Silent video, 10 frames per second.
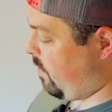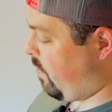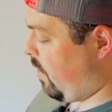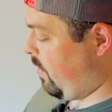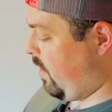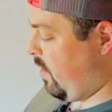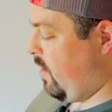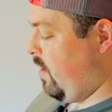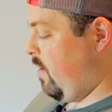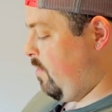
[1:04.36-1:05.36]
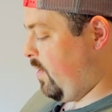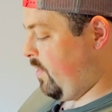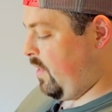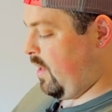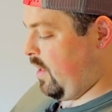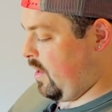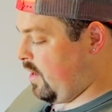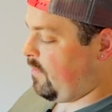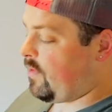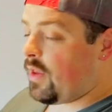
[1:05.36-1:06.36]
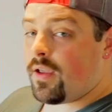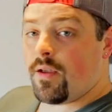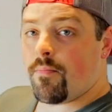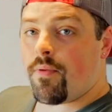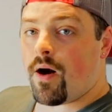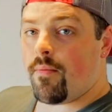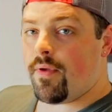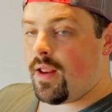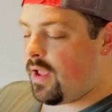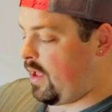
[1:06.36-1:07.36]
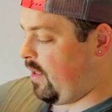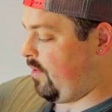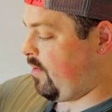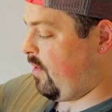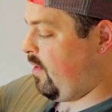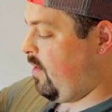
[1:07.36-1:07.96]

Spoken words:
compartment here, but the second compartment has